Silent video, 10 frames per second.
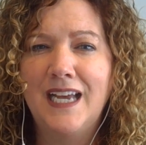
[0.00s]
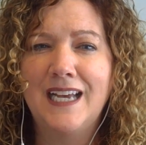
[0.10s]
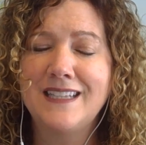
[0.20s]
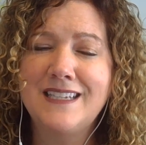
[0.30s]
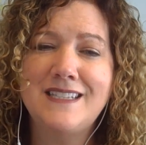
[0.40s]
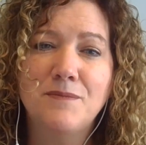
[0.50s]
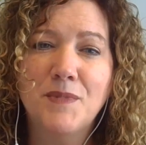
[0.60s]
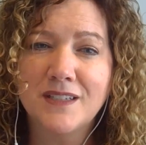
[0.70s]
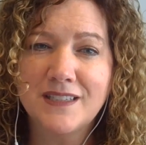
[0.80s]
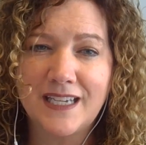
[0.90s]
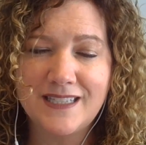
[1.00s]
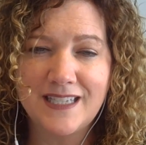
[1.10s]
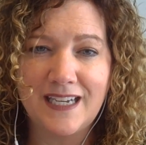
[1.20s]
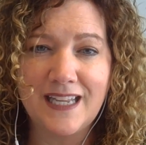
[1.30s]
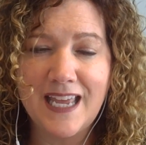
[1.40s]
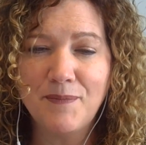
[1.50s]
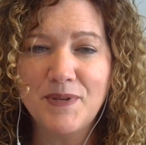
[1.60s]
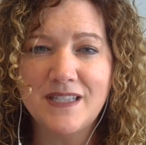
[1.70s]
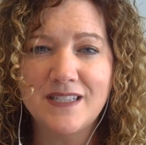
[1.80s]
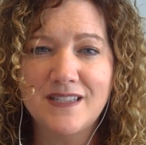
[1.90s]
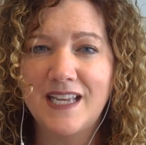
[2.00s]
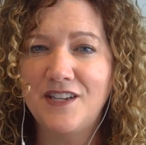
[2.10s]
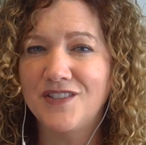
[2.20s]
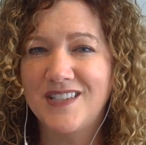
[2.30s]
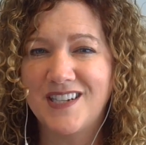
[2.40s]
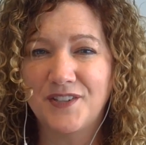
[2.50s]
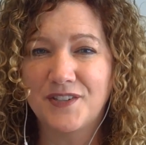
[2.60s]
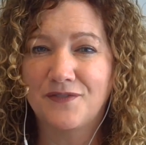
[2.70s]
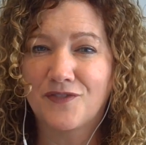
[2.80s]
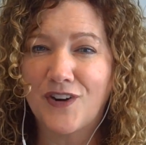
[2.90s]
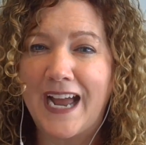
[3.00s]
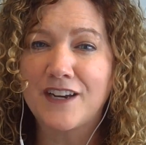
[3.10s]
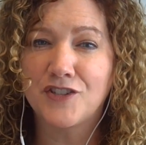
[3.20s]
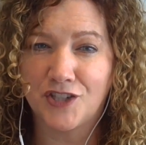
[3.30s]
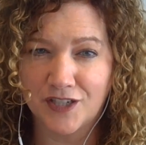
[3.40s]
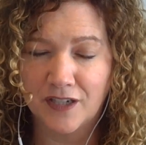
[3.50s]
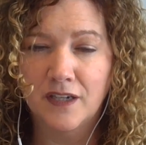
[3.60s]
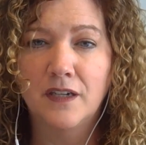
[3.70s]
at least in multi-site campuses, they just start to fracture